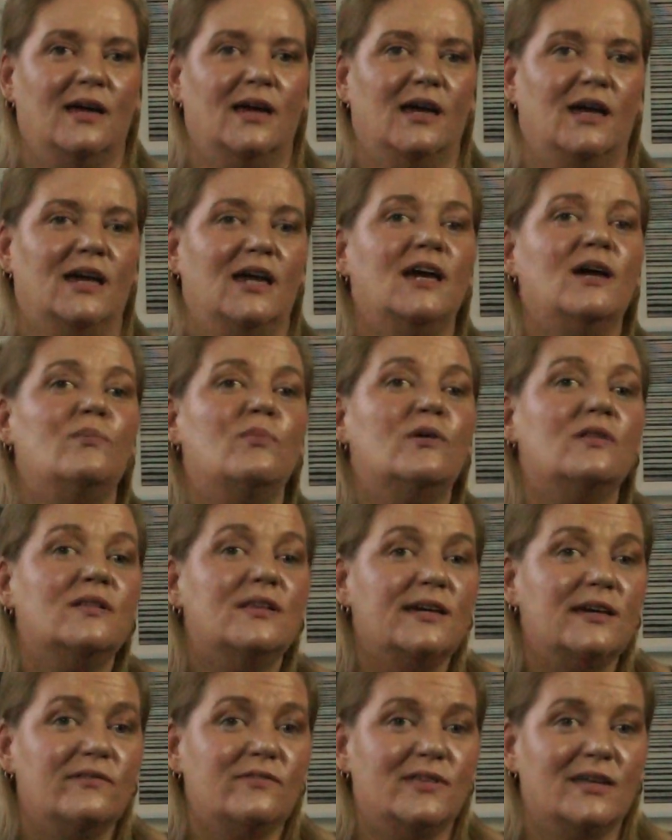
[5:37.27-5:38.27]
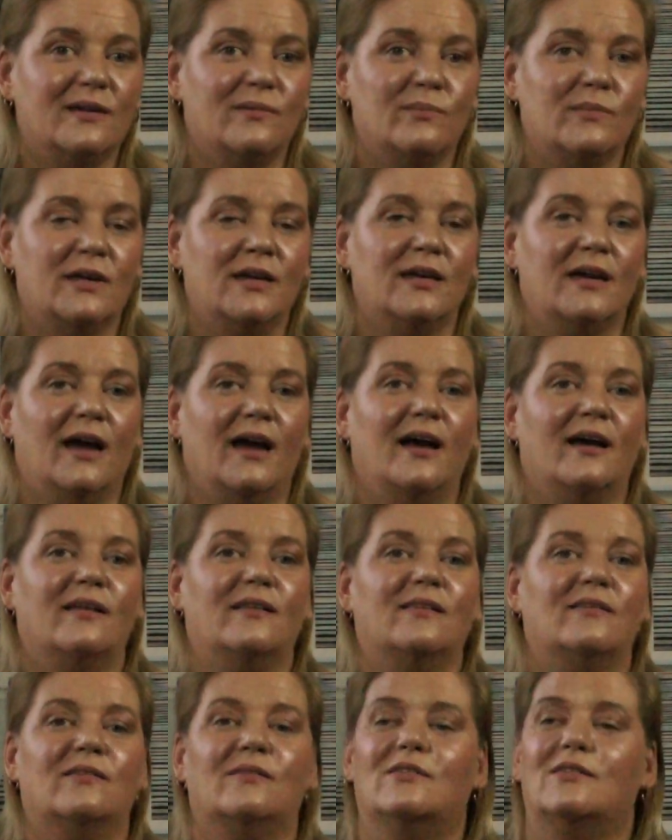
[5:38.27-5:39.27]
He believed in me at
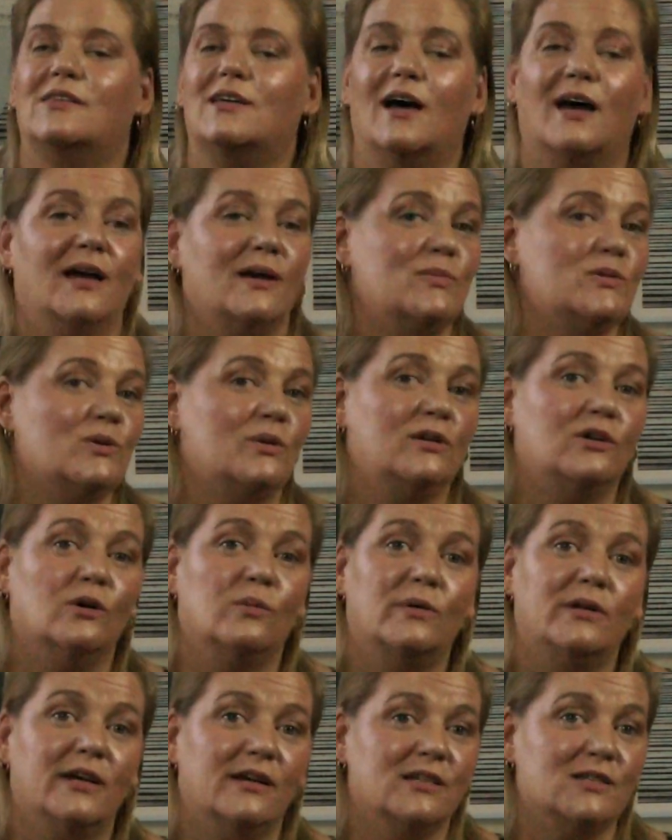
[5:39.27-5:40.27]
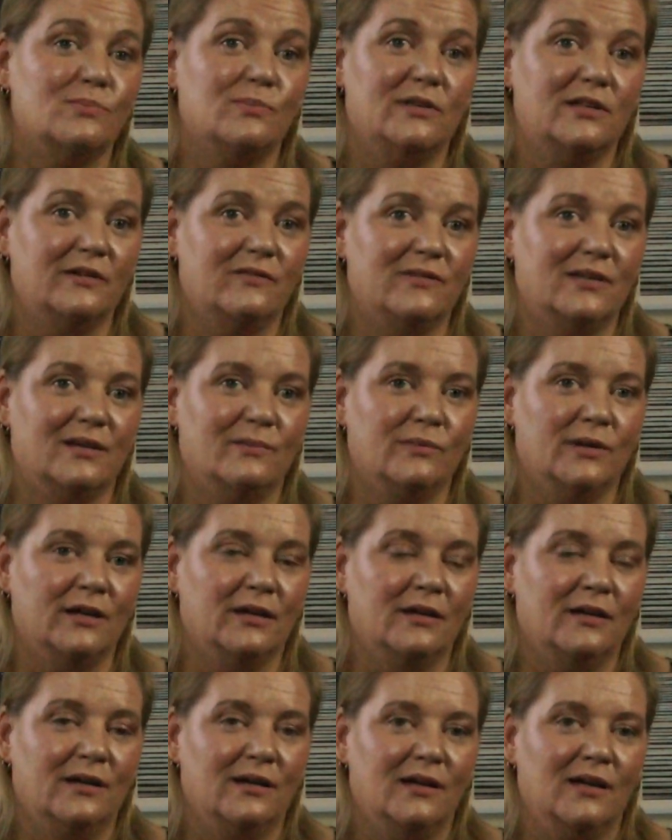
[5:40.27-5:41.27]
times when nobody else believed in
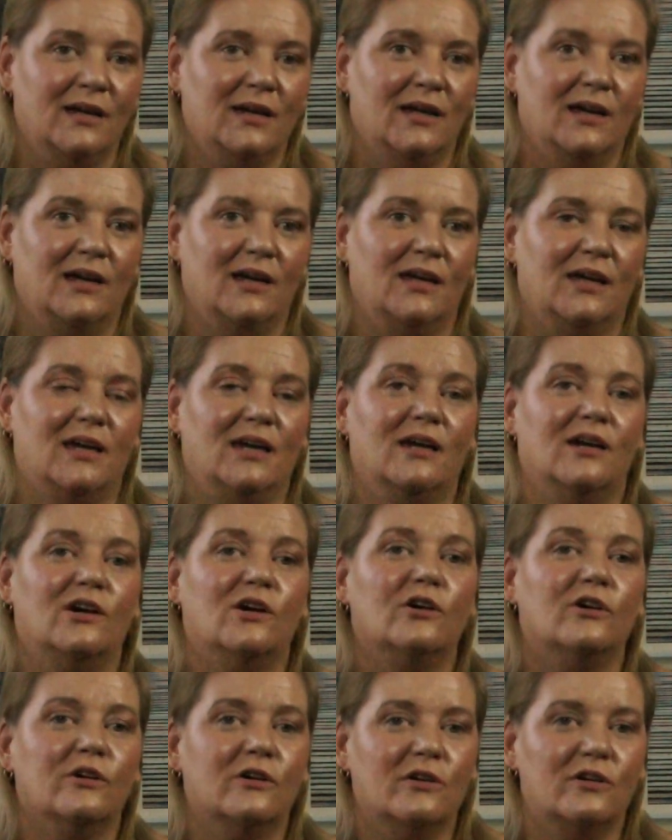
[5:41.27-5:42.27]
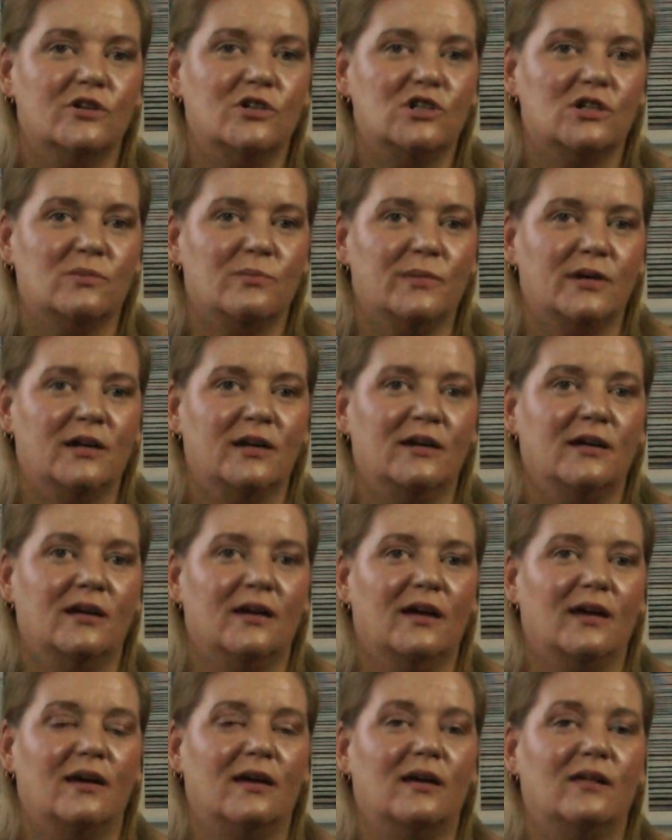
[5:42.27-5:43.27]
me. He encouraged me
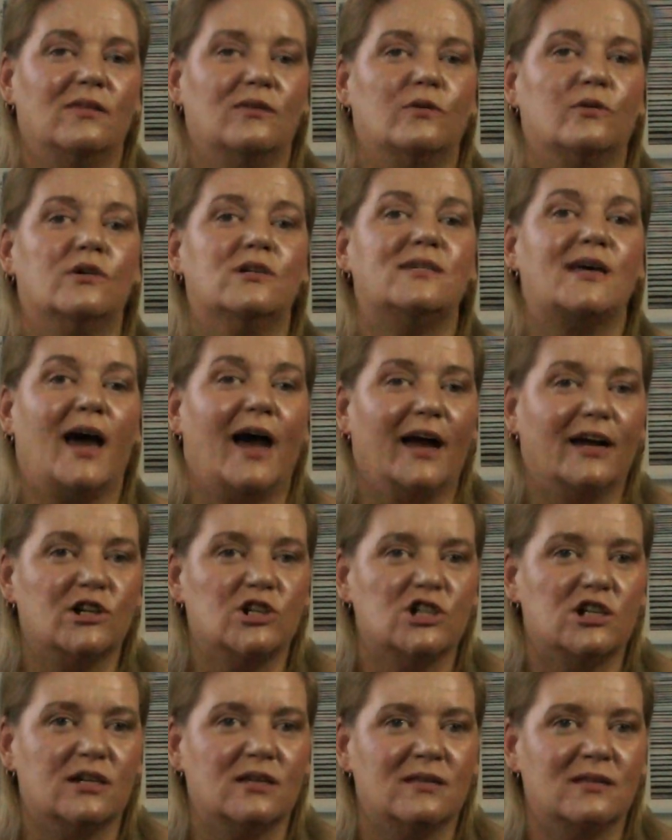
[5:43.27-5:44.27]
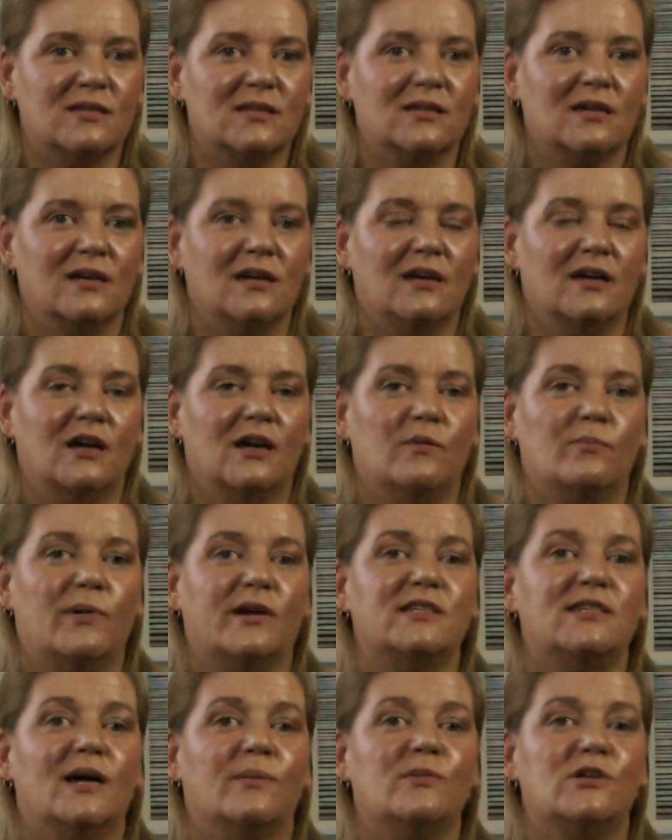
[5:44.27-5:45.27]
through his actions by
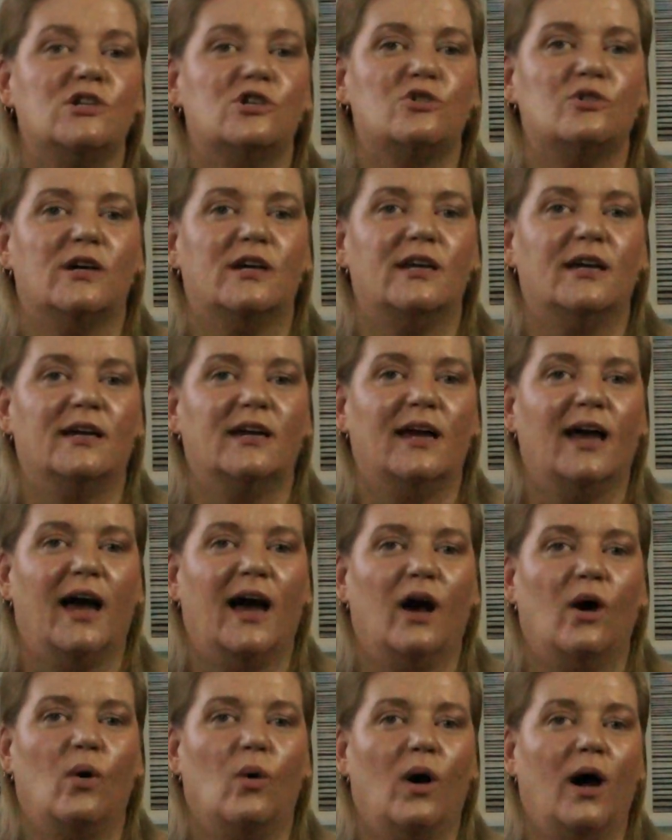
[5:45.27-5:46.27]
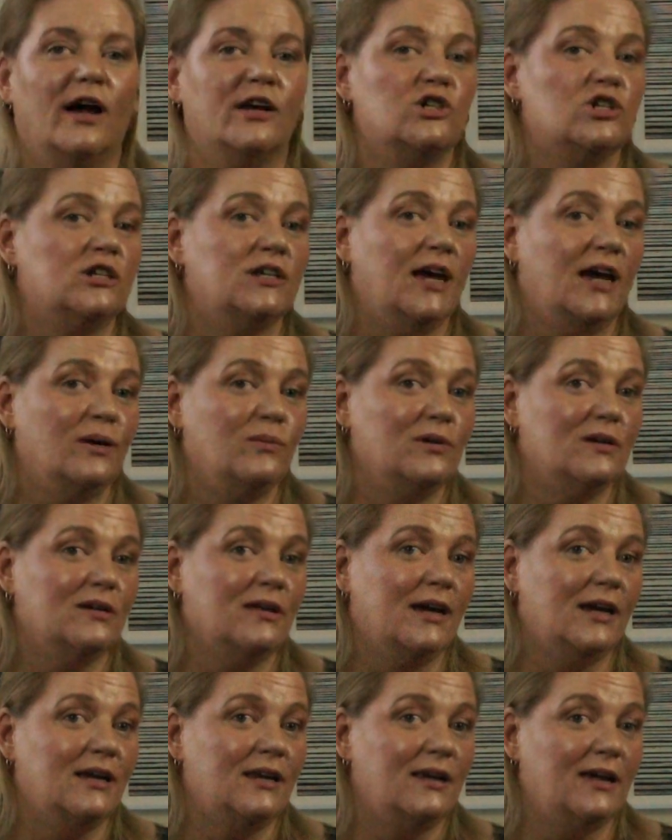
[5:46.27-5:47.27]
demonstrating how I should
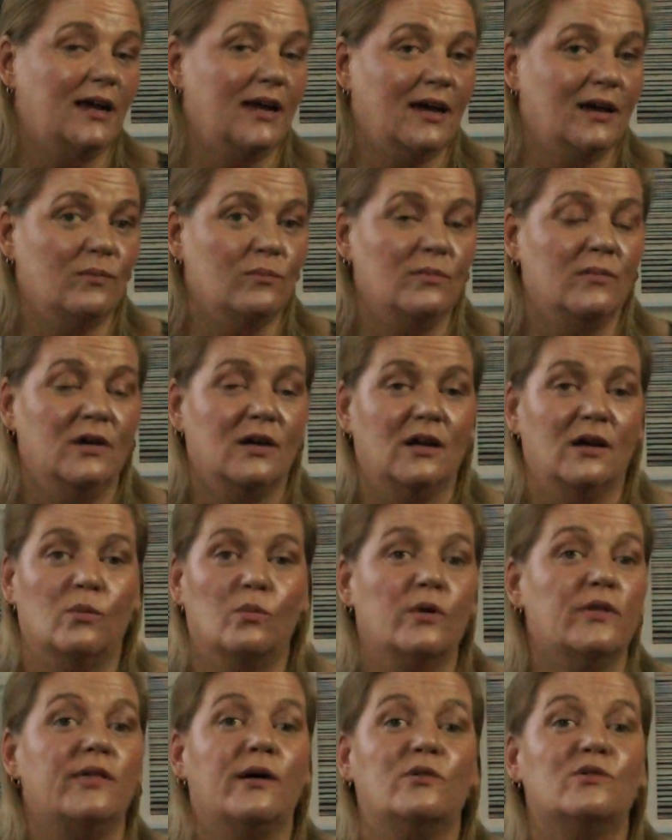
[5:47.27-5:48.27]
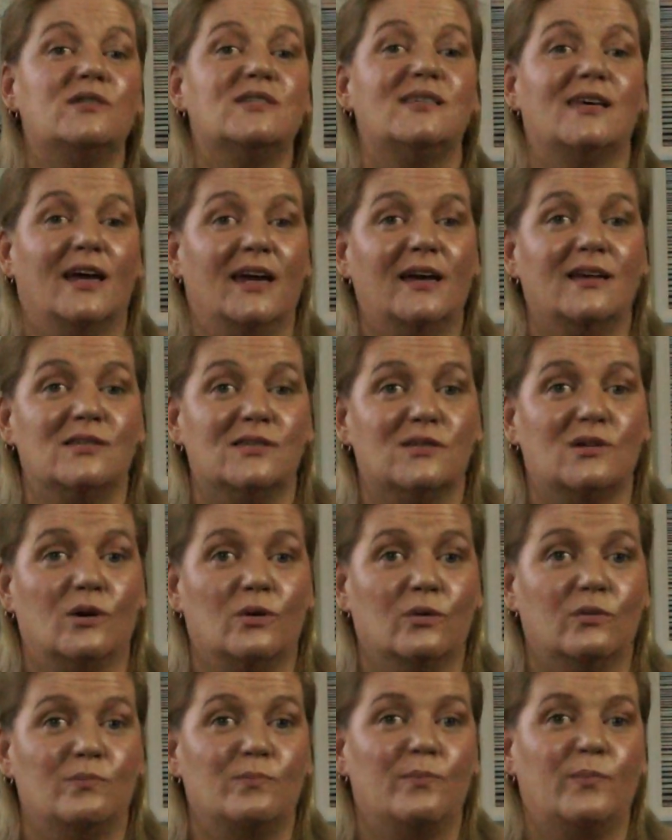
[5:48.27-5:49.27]
emulate him without saying
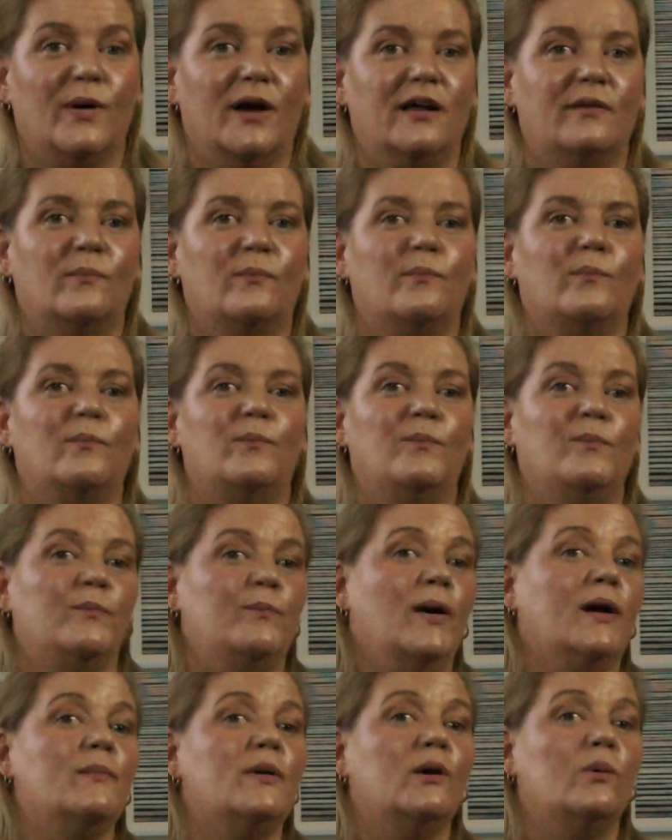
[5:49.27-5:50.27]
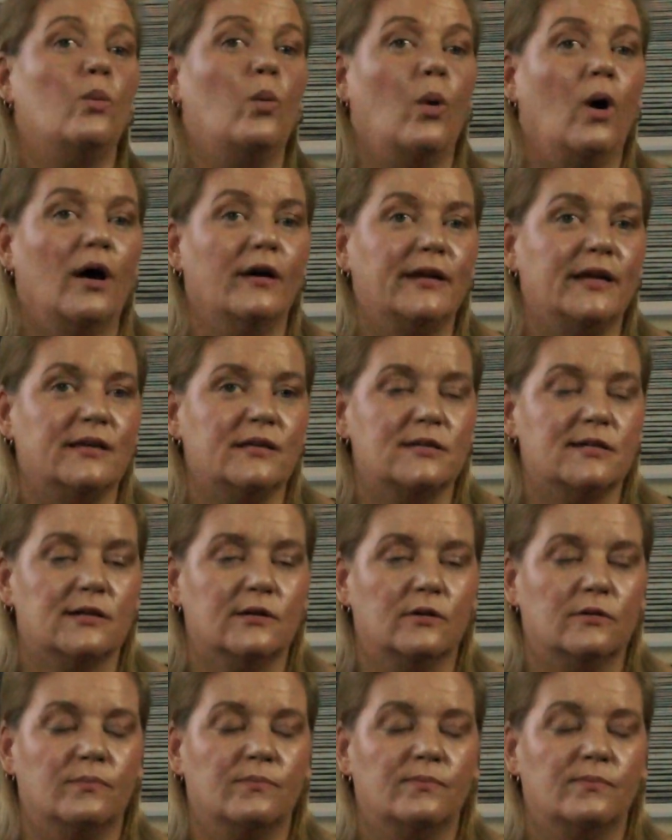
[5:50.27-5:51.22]
so, but by me wanting to.